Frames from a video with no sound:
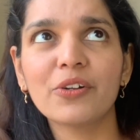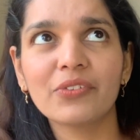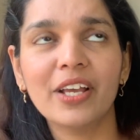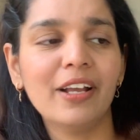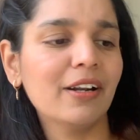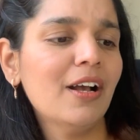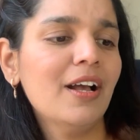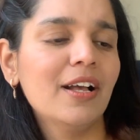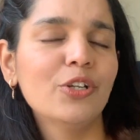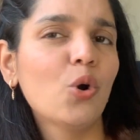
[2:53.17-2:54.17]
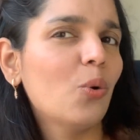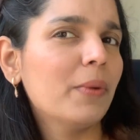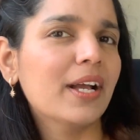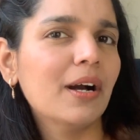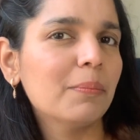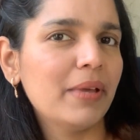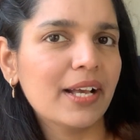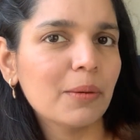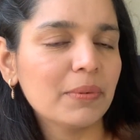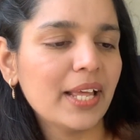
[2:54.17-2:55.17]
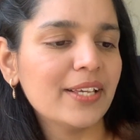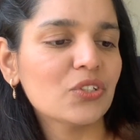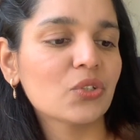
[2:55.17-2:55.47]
of their no makeup makeup line.